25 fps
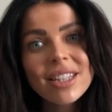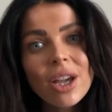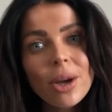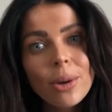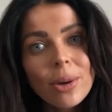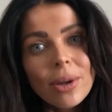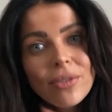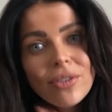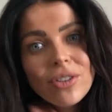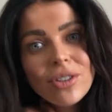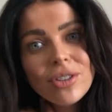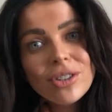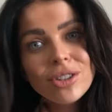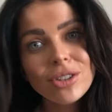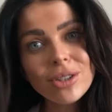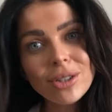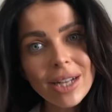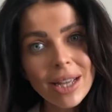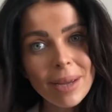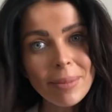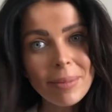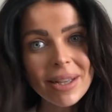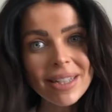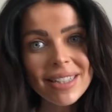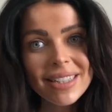So if you do
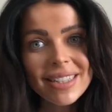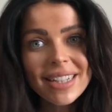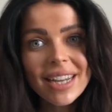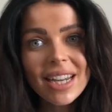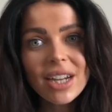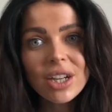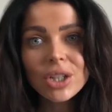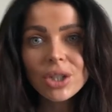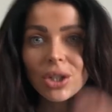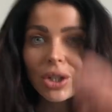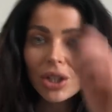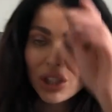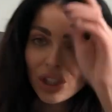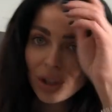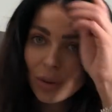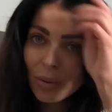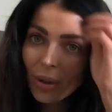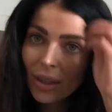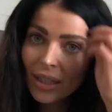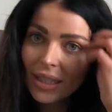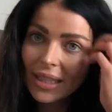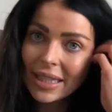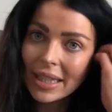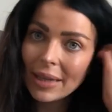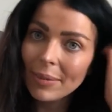like my style and you
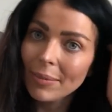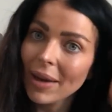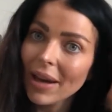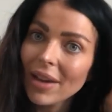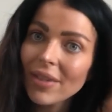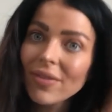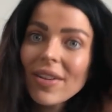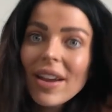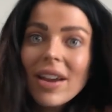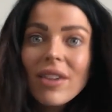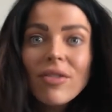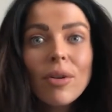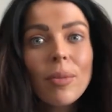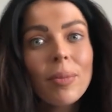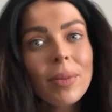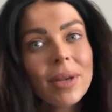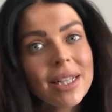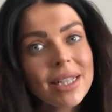want to see my favorite